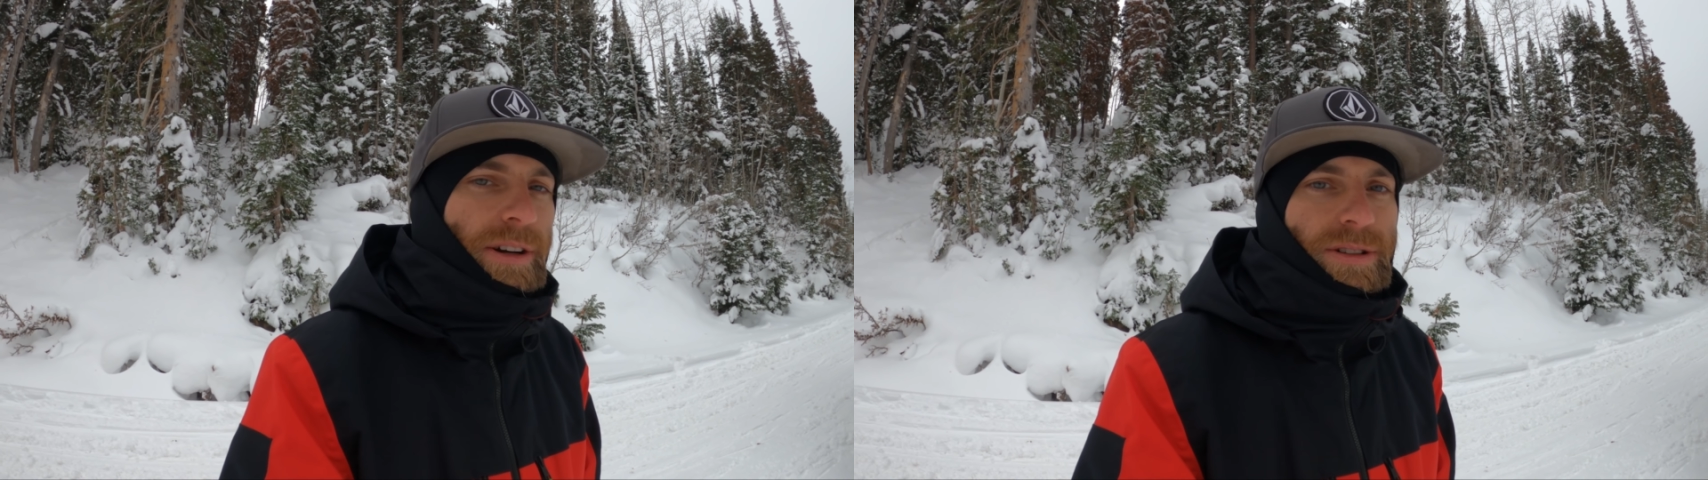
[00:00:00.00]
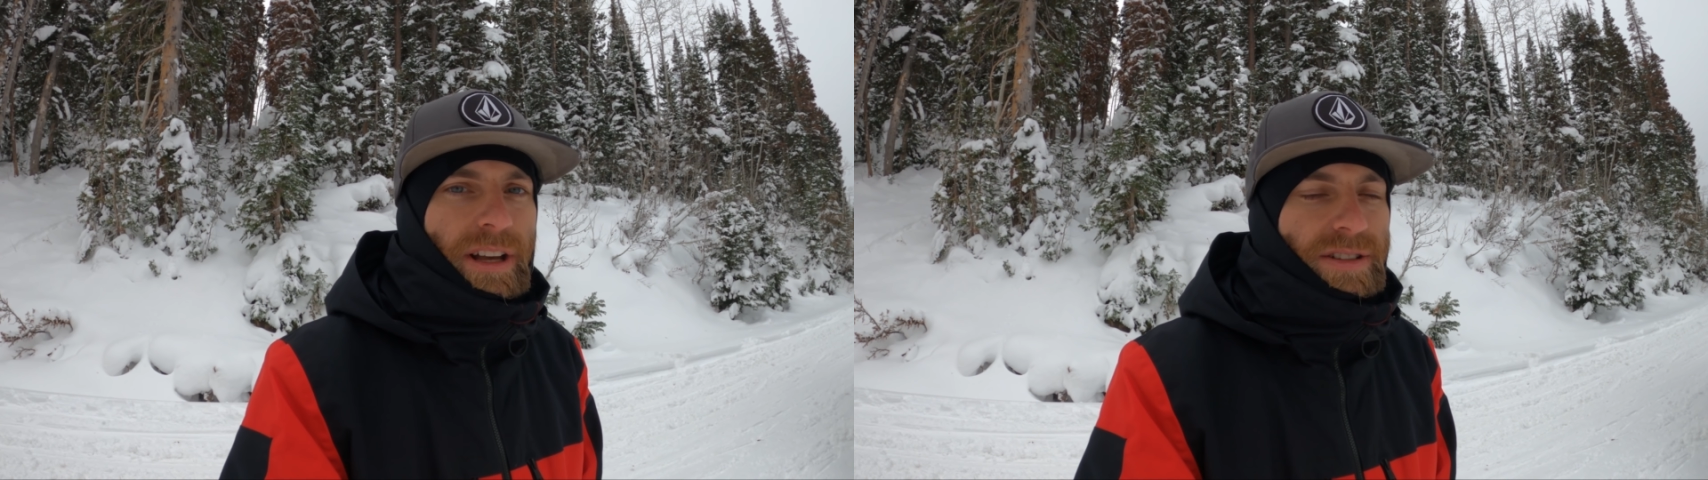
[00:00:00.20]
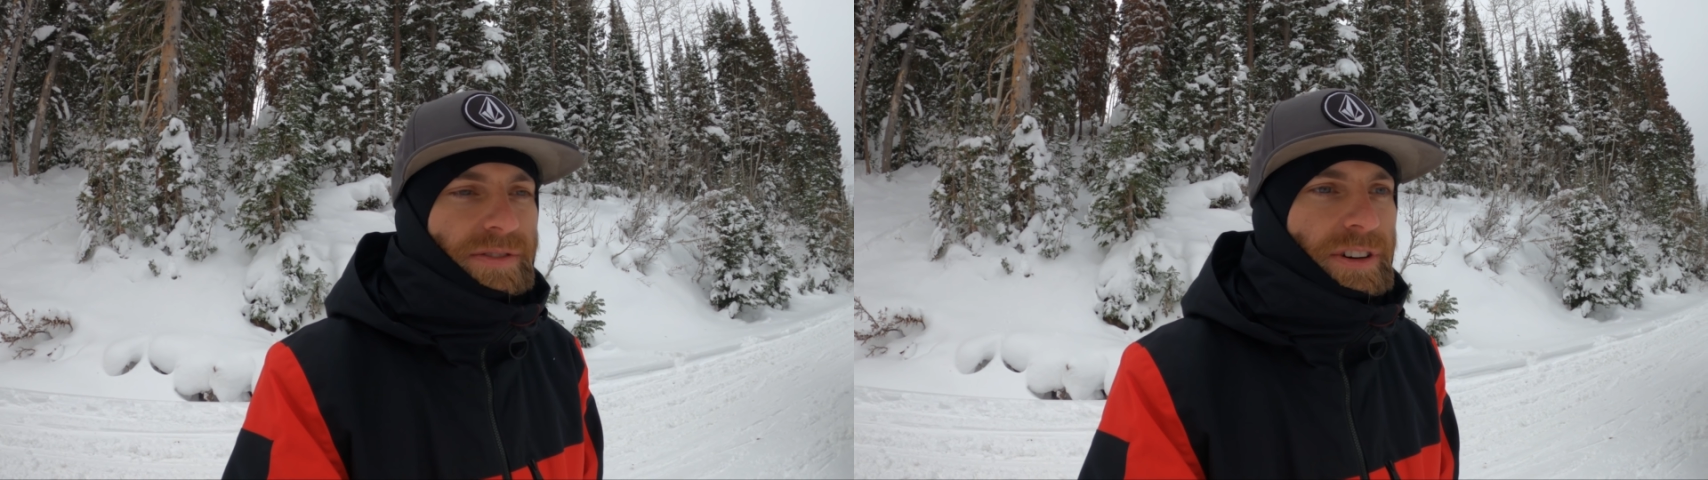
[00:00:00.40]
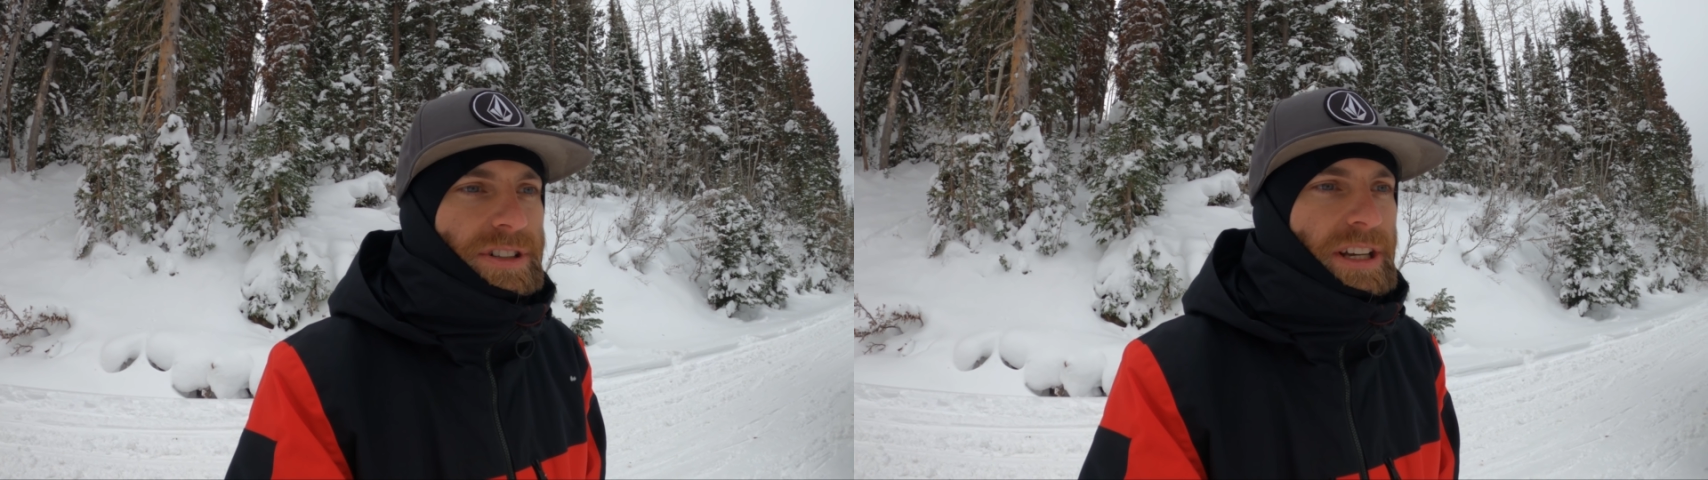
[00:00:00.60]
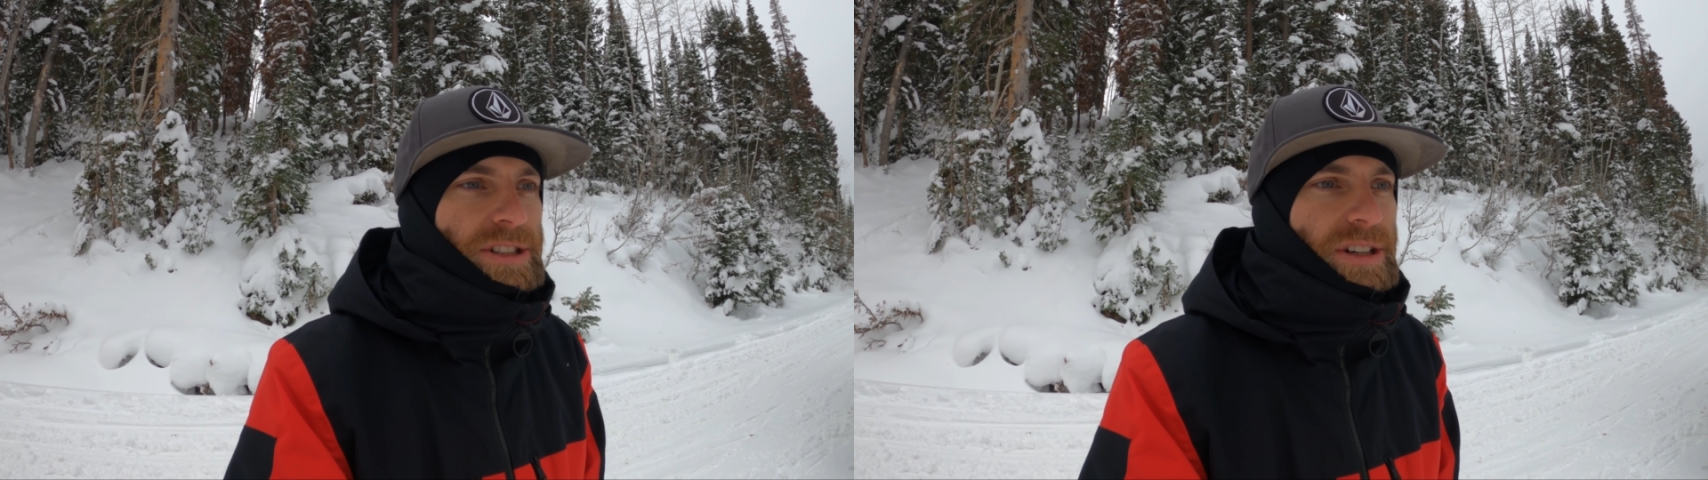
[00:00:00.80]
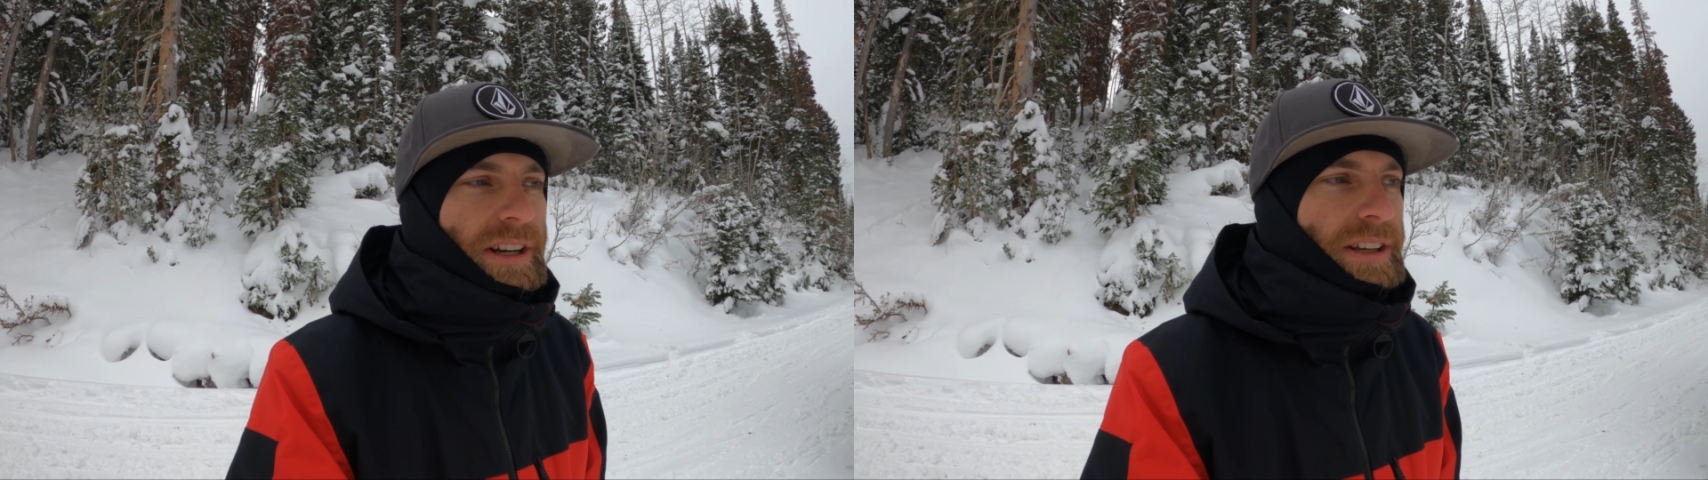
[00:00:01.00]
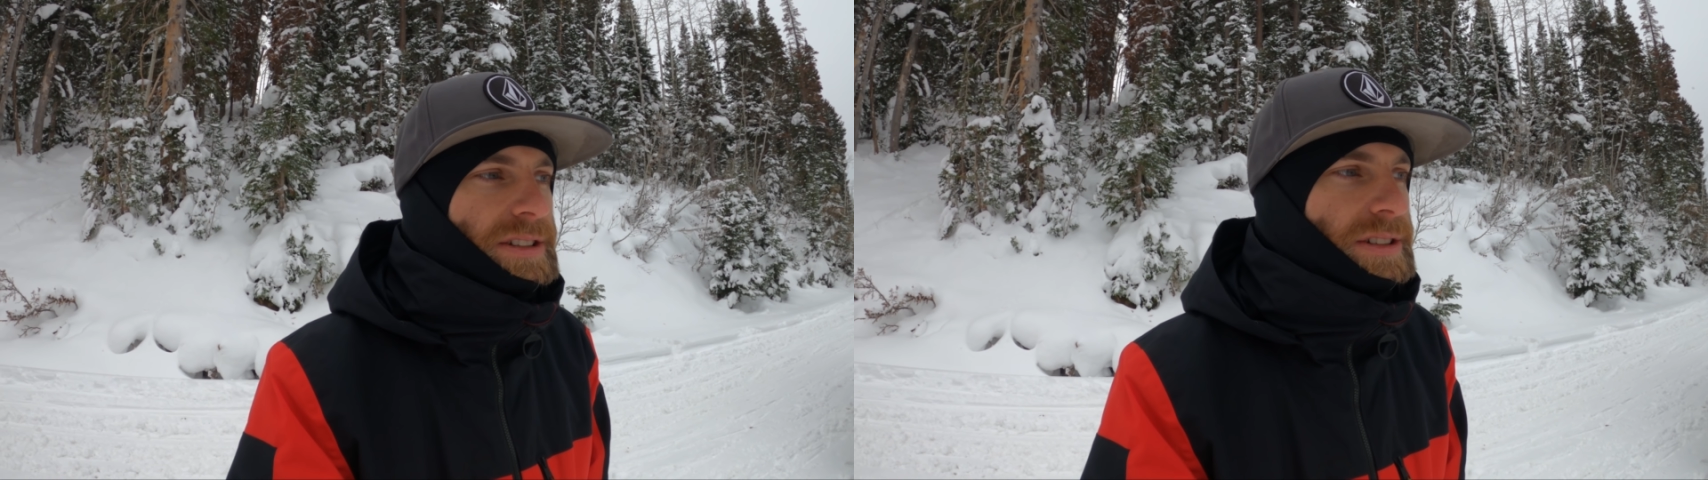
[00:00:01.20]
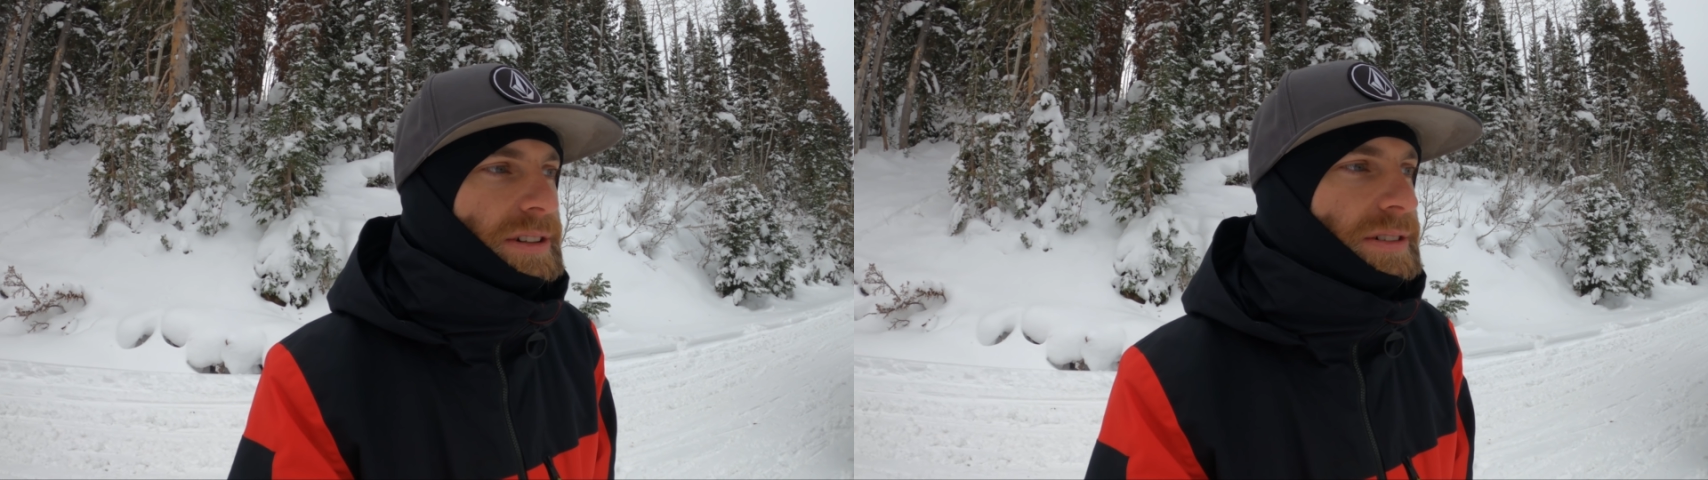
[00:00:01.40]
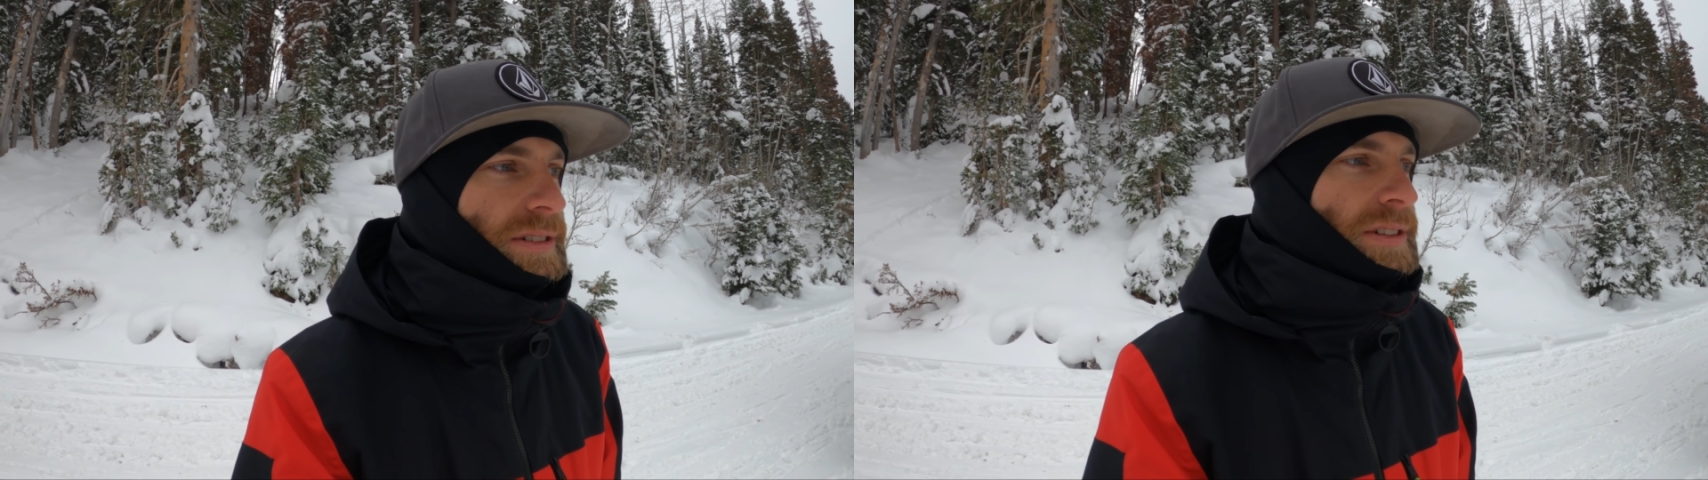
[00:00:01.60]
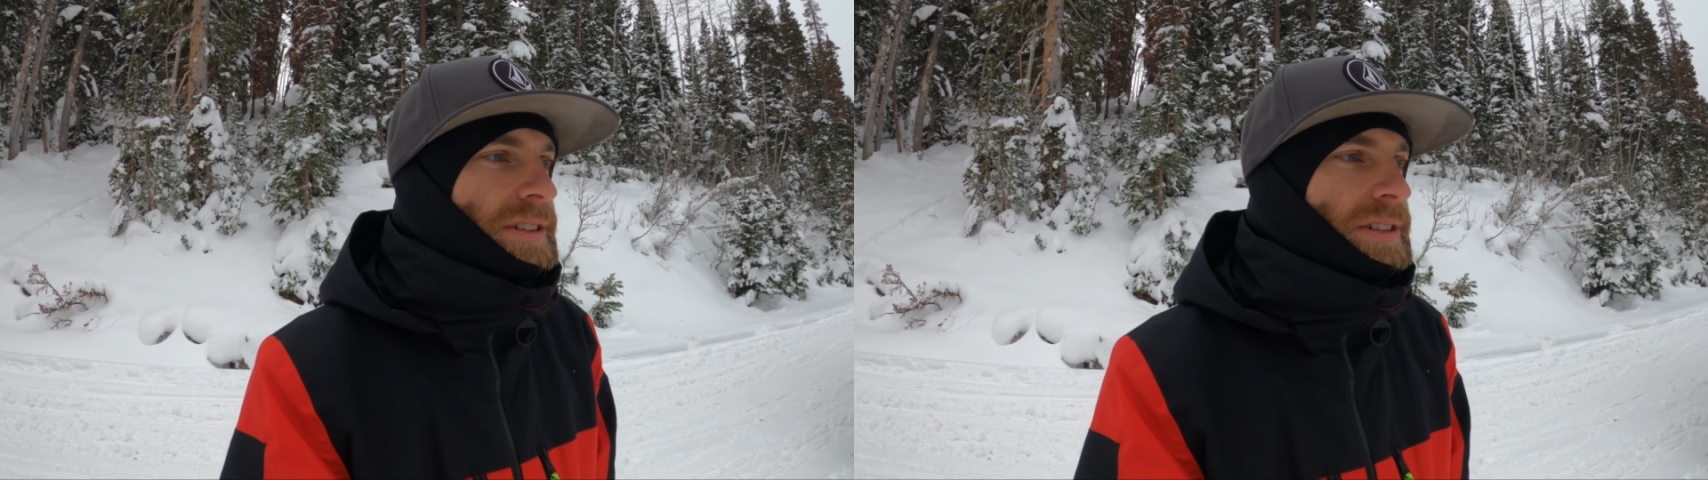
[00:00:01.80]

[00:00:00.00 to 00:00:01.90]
Otto's got some first aid training, so